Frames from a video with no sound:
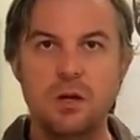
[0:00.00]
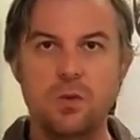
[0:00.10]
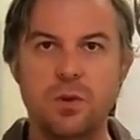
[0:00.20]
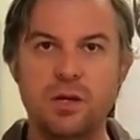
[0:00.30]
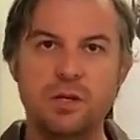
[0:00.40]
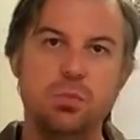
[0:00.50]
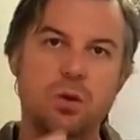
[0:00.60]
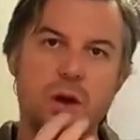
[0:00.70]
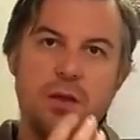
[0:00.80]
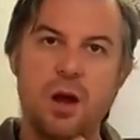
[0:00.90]
We explore
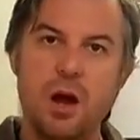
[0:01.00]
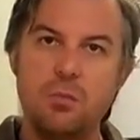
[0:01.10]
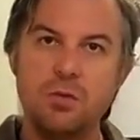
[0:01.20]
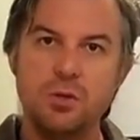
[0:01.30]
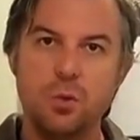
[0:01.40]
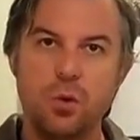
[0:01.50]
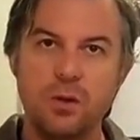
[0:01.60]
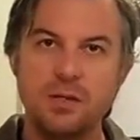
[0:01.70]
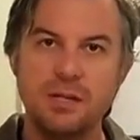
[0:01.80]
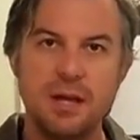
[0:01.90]
how the embouchure
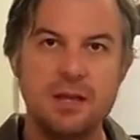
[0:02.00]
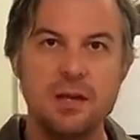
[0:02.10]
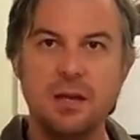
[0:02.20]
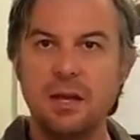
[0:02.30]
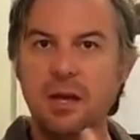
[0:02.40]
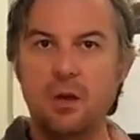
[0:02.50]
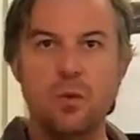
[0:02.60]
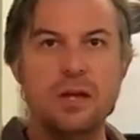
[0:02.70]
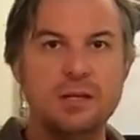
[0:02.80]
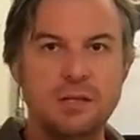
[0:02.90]
works, and then in
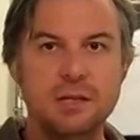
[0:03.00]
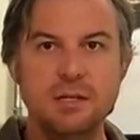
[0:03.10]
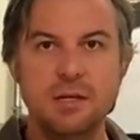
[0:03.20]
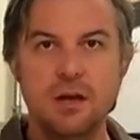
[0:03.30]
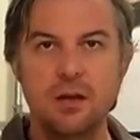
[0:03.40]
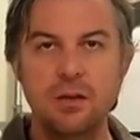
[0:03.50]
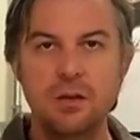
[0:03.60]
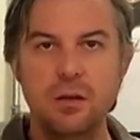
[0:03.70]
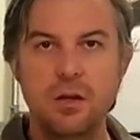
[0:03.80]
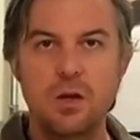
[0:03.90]
great detail
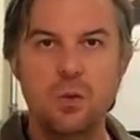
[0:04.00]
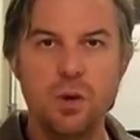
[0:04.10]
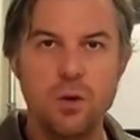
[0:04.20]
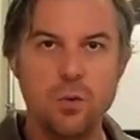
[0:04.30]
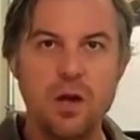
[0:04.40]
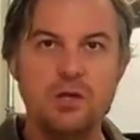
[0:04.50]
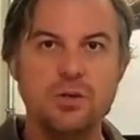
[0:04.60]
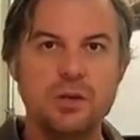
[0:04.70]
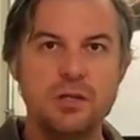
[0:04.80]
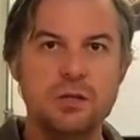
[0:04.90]
we
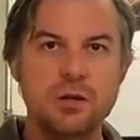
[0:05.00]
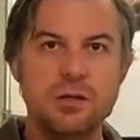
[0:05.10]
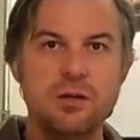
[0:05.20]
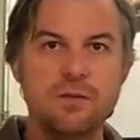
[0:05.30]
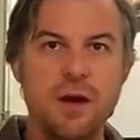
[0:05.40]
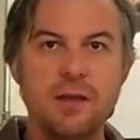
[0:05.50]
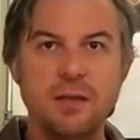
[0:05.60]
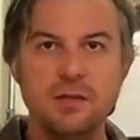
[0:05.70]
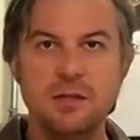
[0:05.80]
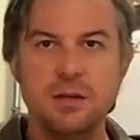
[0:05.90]
gradually start to define
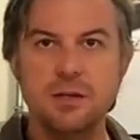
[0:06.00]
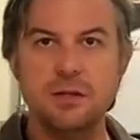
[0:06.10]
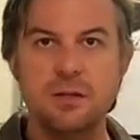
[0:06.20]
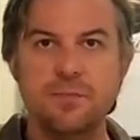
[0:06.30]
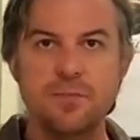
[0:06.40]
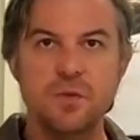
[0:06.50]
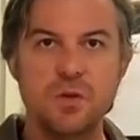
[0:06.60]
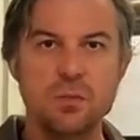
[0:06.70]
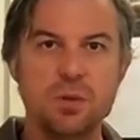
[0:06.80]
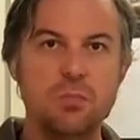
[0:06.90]
these things so
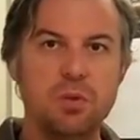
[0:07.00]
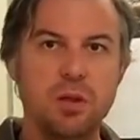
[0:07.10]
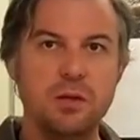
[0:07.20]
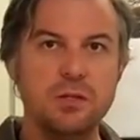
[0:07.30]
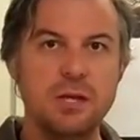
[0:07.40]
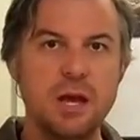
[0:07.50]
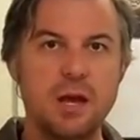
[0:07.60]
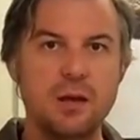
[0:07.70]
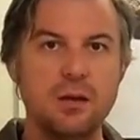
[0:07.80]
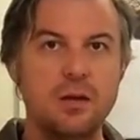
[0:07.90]
that people
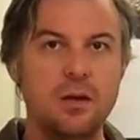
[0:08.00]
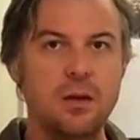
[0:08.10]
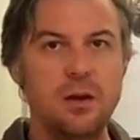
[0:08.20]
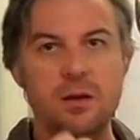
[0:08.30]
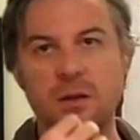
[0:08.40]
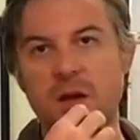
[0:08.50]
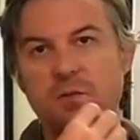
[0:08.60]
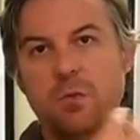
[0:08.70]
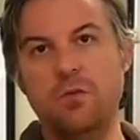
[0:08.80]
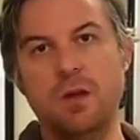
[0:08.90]
understand that you have
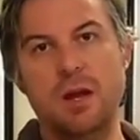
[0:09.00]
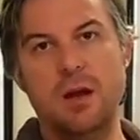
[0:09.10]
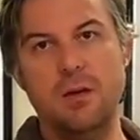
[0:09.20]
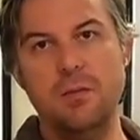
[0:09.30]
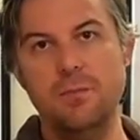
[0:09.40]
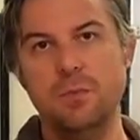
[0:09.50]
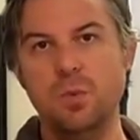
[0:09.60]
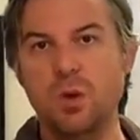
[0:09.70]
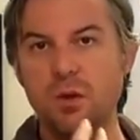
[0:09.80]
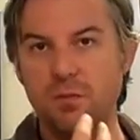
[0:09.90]
moving air, you
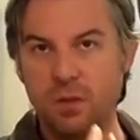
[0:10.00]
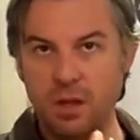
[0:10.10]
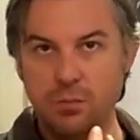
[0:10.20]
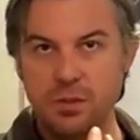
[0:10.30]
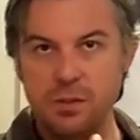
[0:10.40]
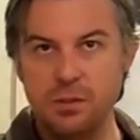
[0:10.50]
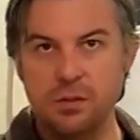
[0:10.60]
have lips,